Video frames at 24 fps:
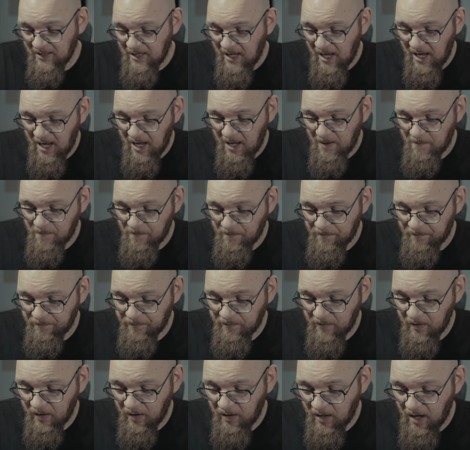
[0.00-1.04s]
Um,
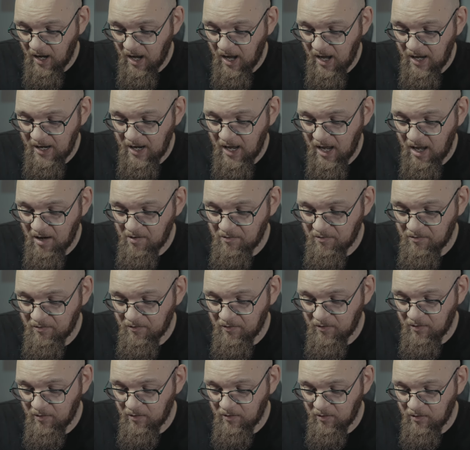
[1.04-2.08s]
I have
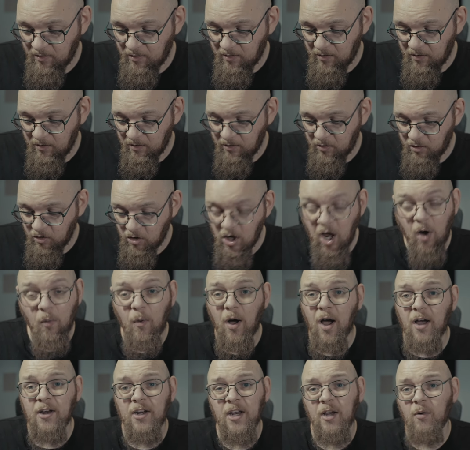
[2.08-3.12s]
no
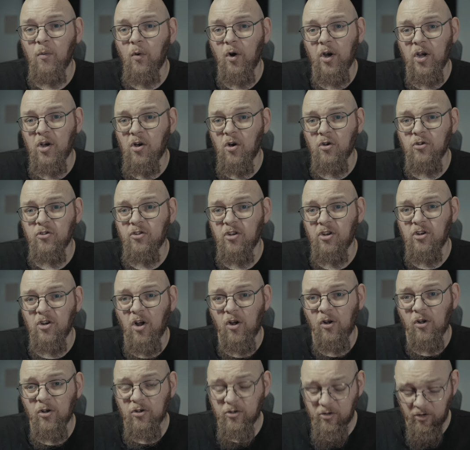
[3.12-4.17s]
idea what it costs in
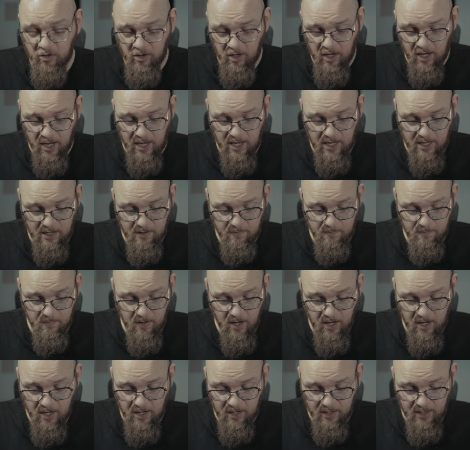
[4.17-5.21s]
dollars. Um,
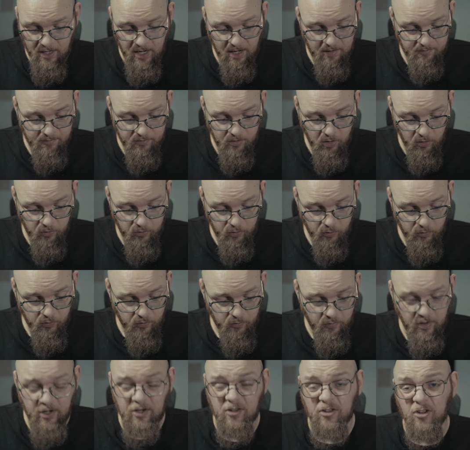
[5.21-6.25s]
I have not done
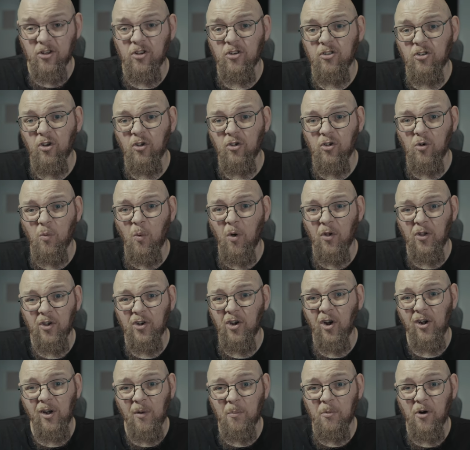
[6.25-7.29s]
the research onto what the
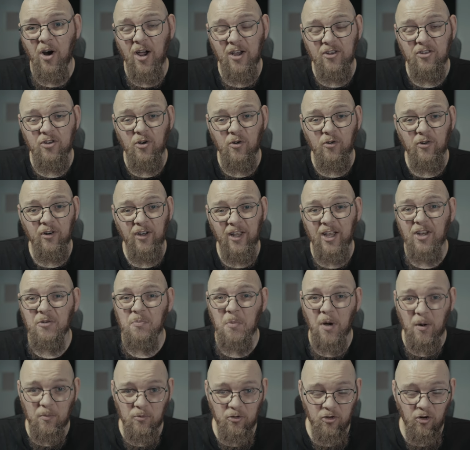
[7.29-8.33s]
dollar price currently is,
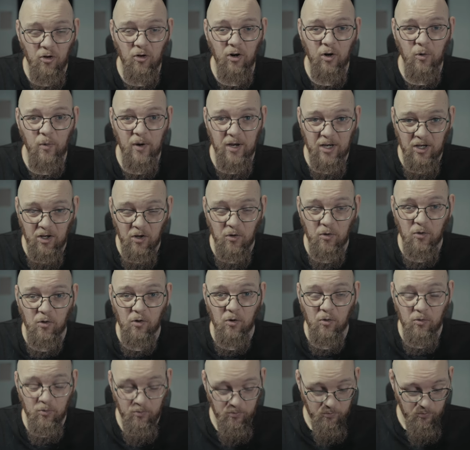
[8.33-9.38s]
but I'm sure a quick
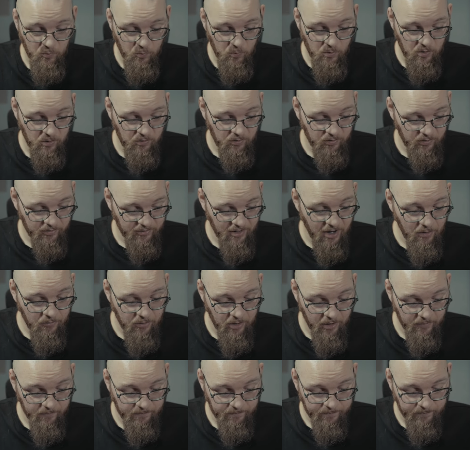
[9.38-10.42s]
Google will tell
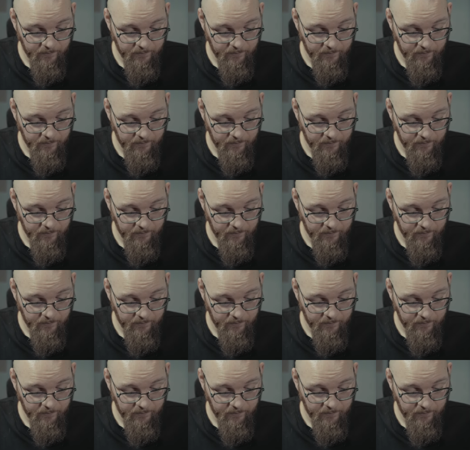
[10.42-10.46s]
you.